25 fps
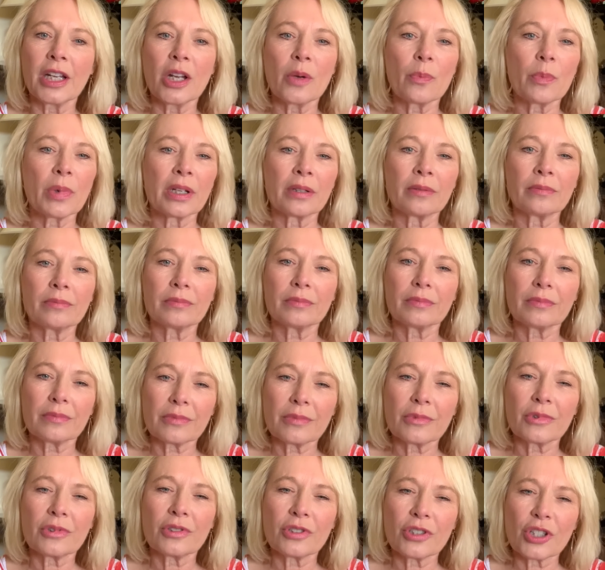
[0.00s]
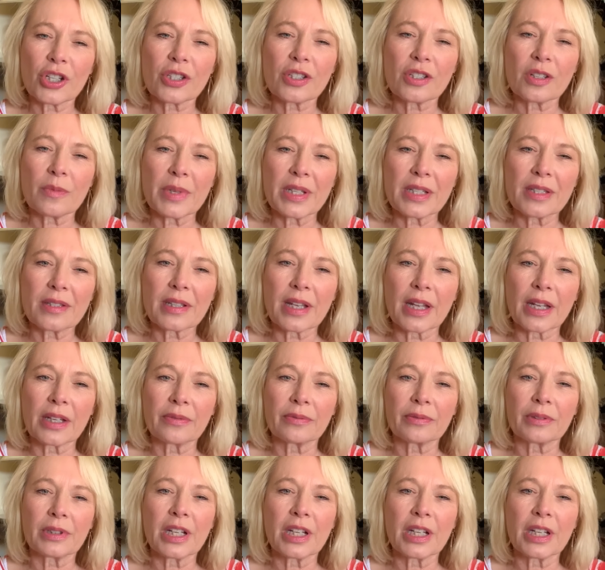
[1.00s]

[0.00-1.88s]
but just to be safe,